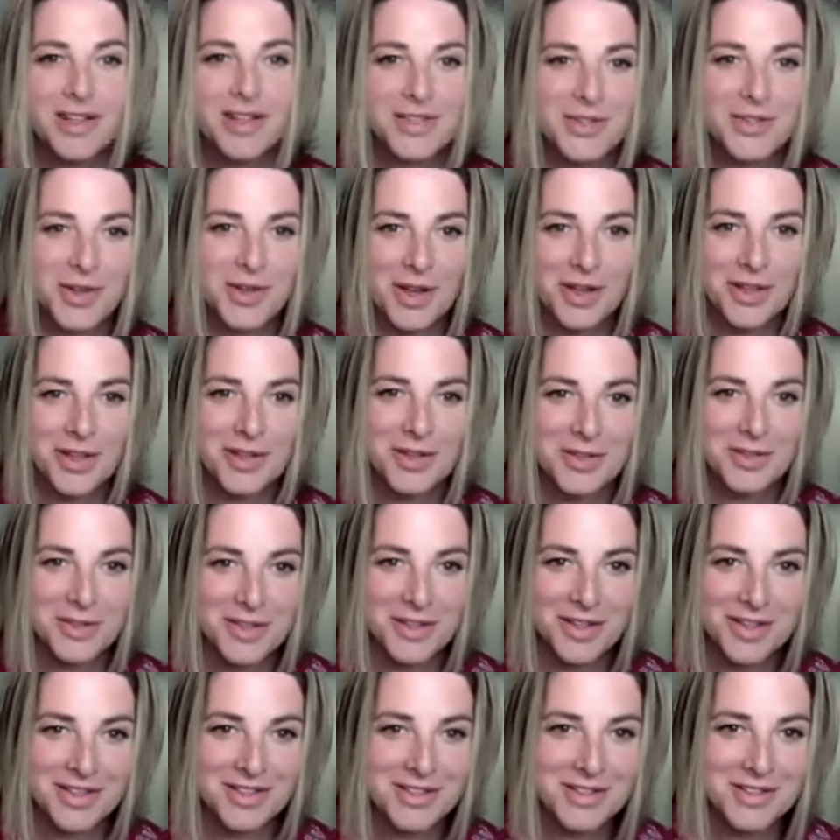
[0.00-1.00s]
I just saw
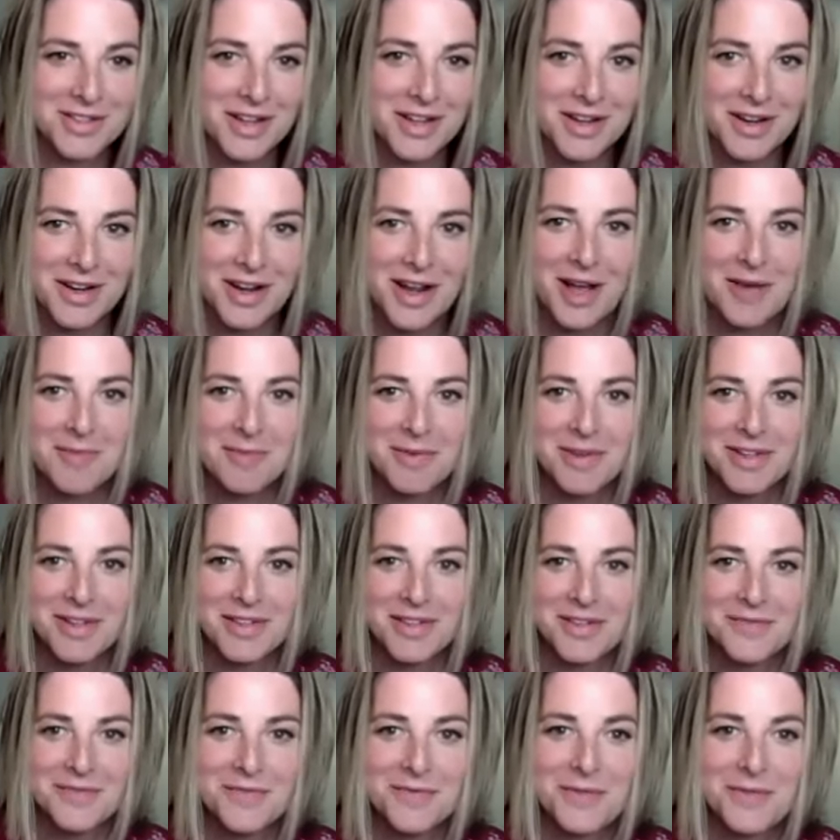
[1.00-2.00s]
the, the, a
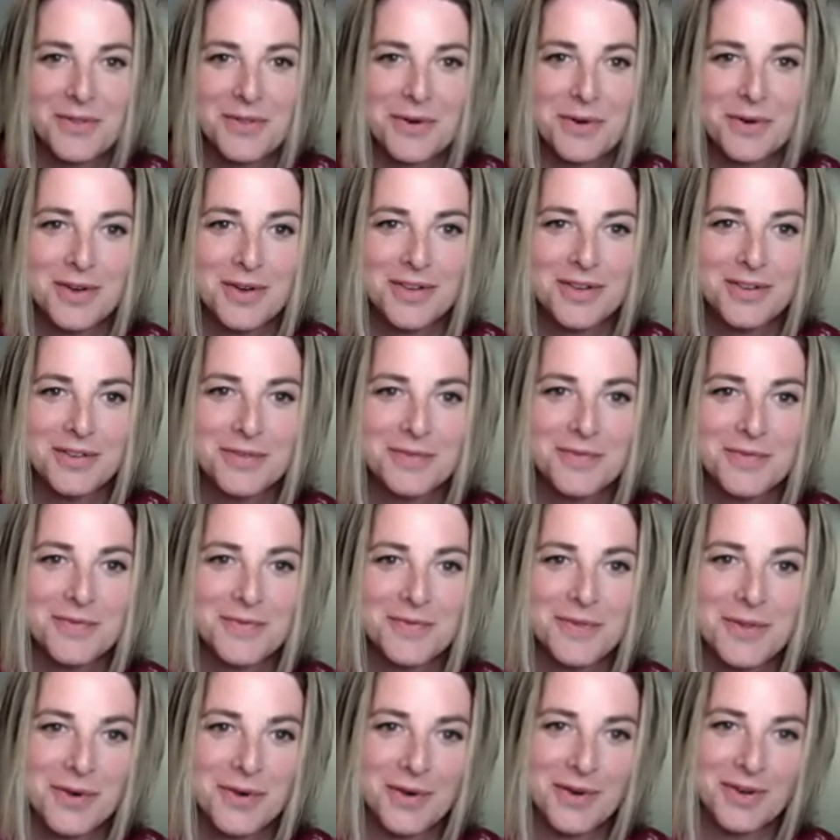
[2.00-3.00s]
comment, the floral
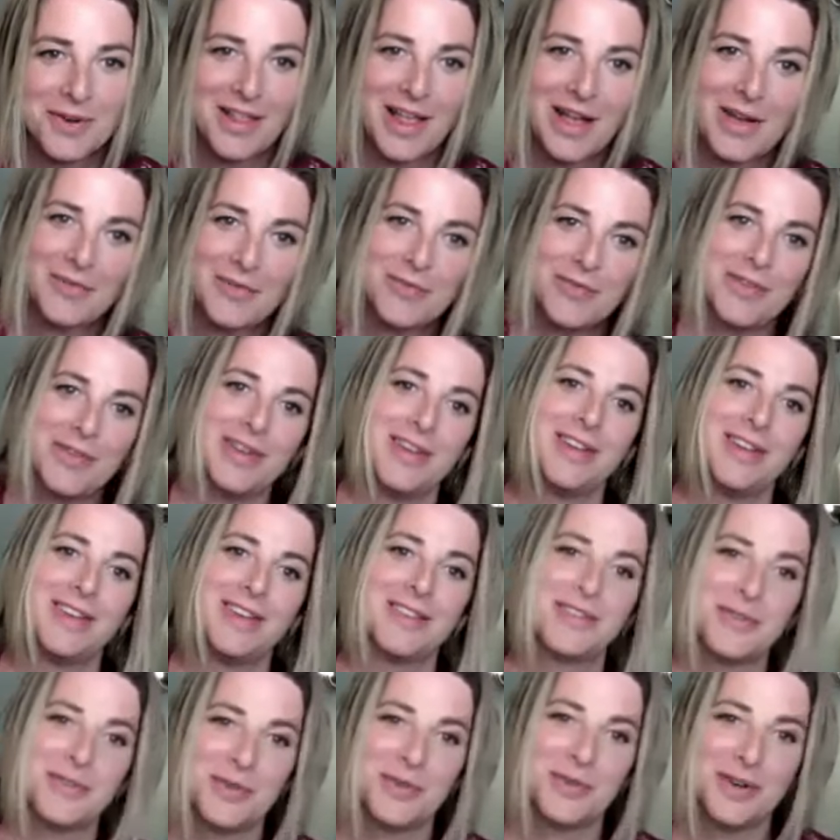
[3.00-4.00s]
floral outfit
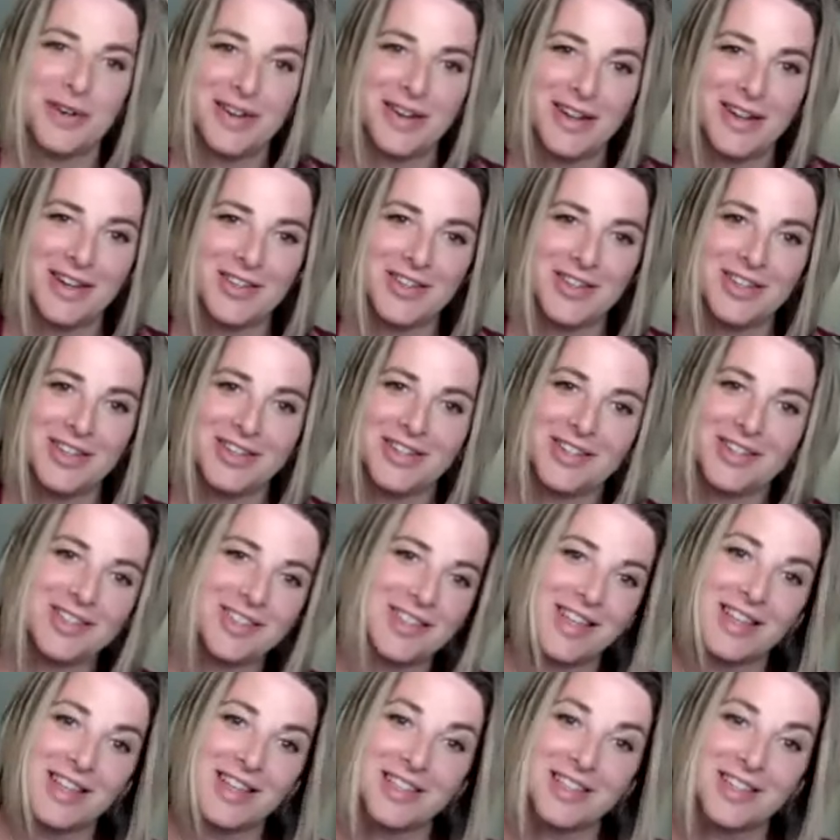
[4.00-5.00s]
coordination.
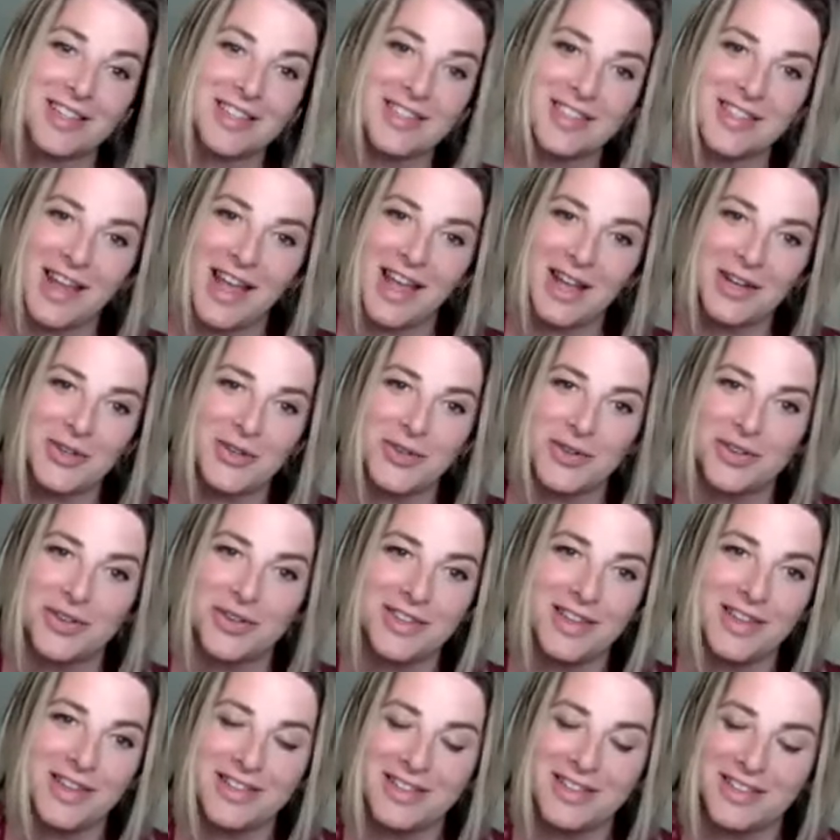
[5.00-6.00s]
Just that's just natural.
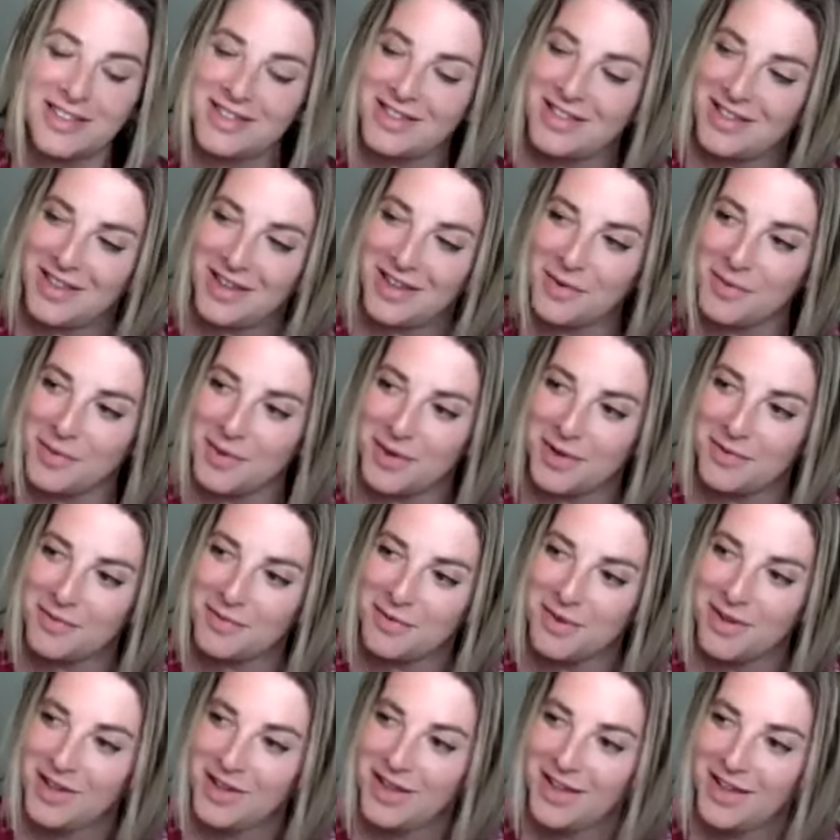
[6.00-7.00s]
That's just um,
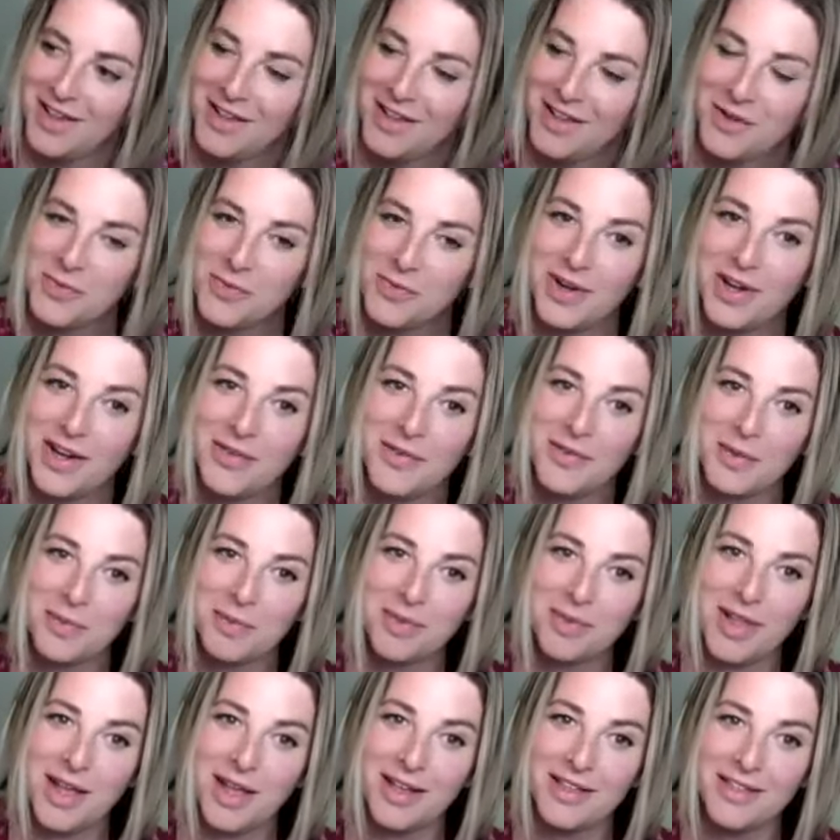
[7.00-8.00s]
we didn't
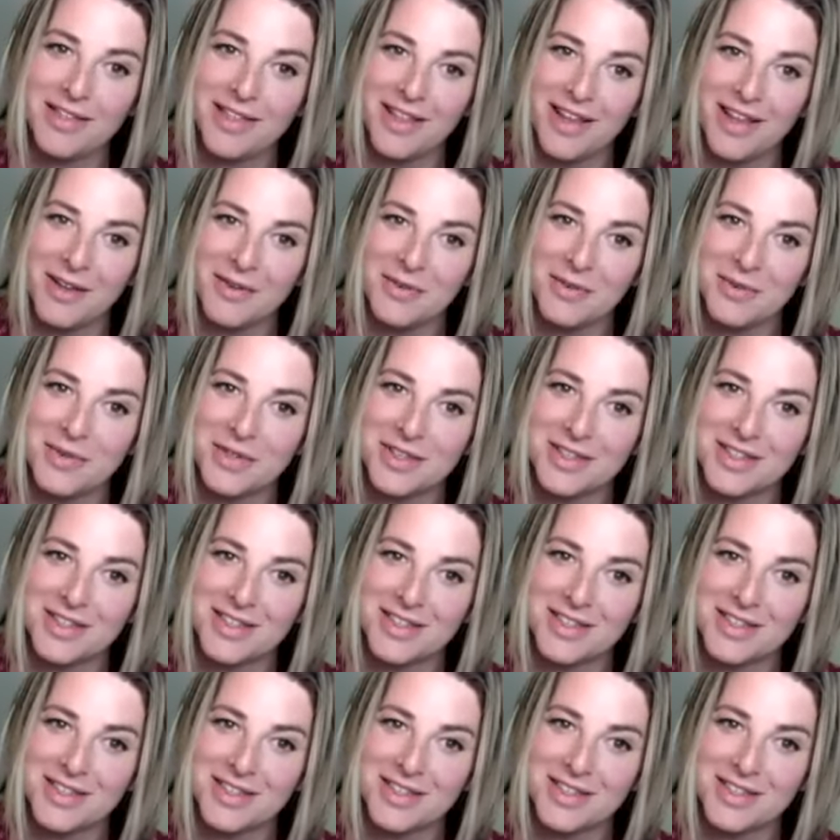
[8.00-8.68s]
even plan that. We're